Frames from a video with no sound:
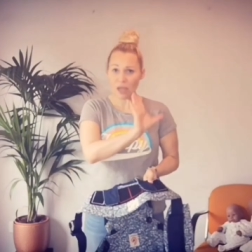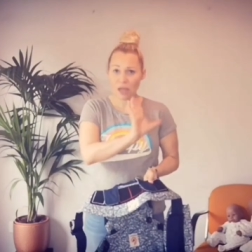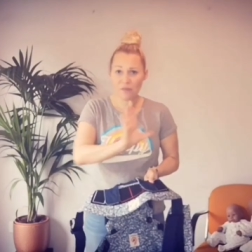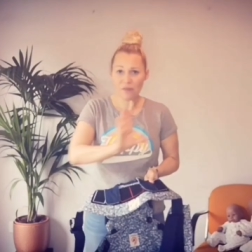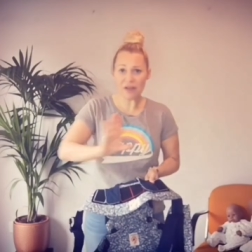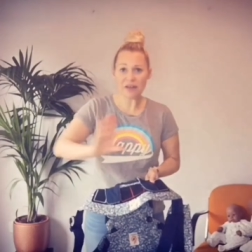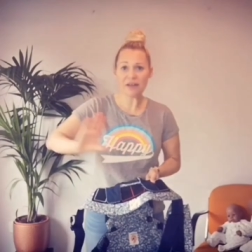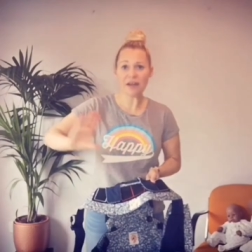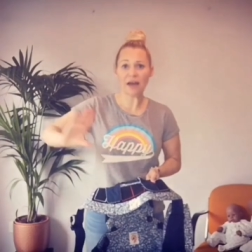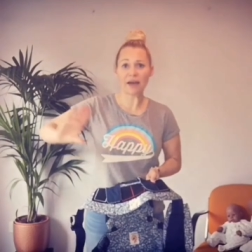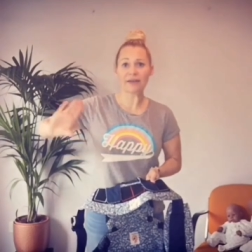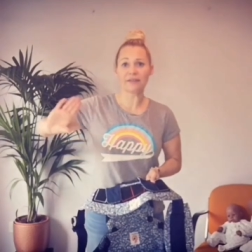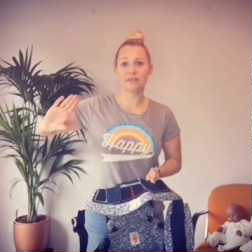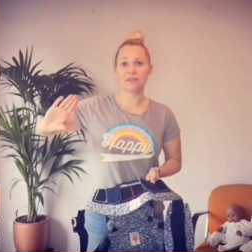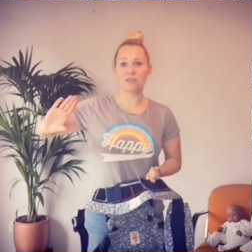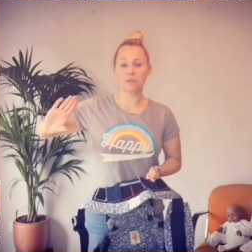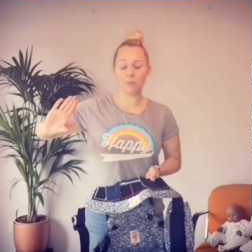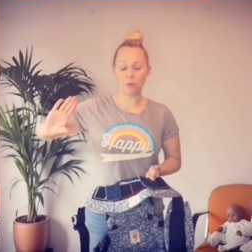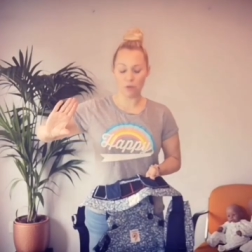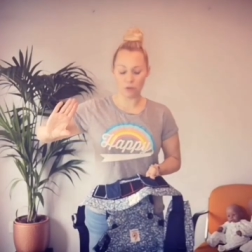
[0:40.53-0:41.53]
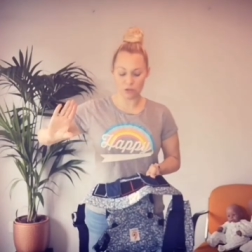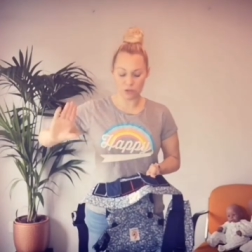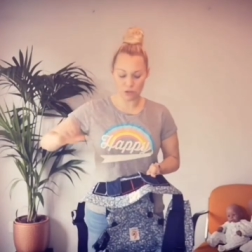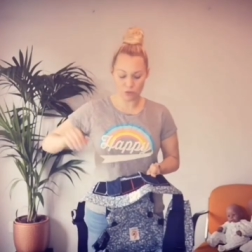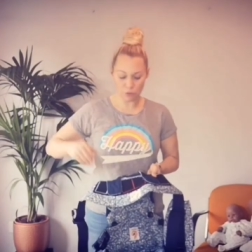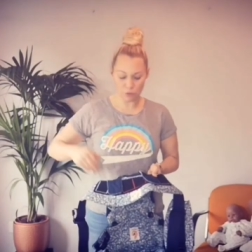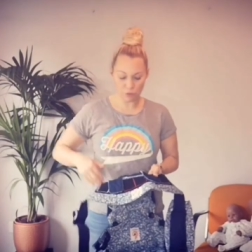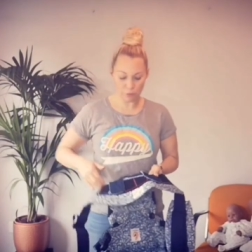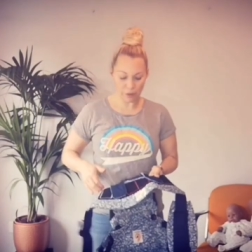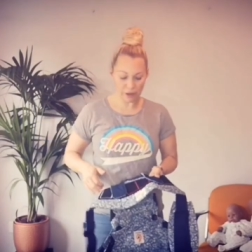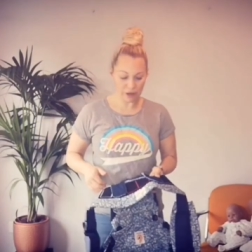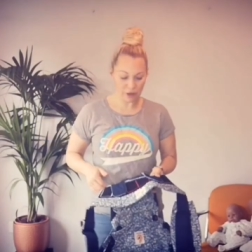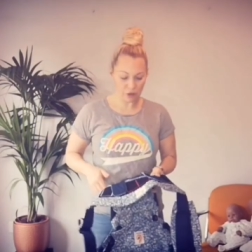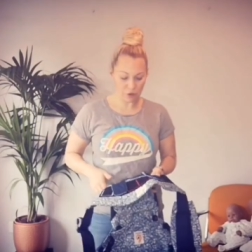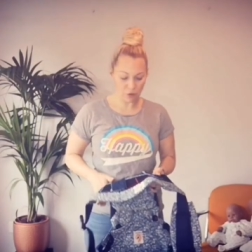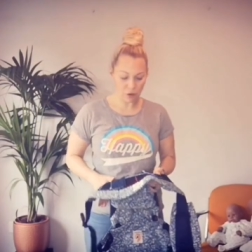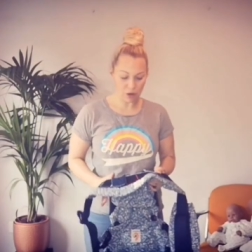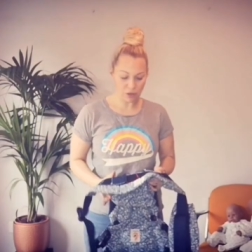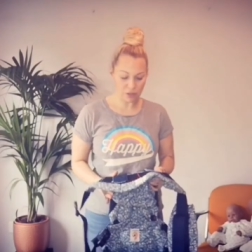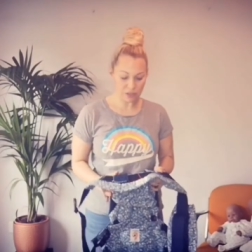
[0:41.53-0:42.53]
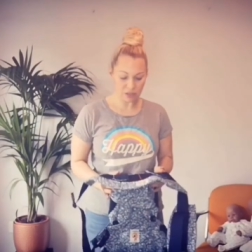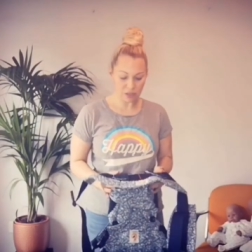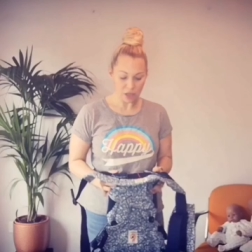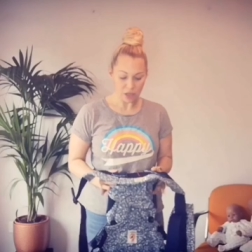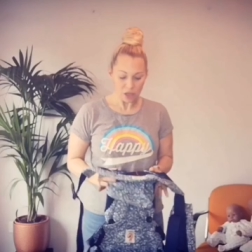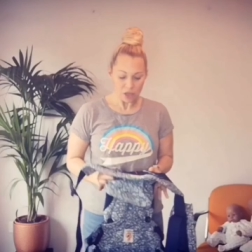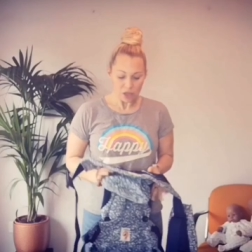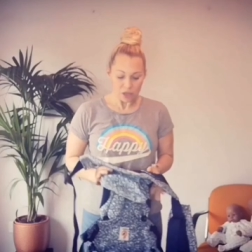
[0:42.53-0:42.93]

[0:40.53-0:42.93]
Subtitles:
and they're nice and supported all the way across.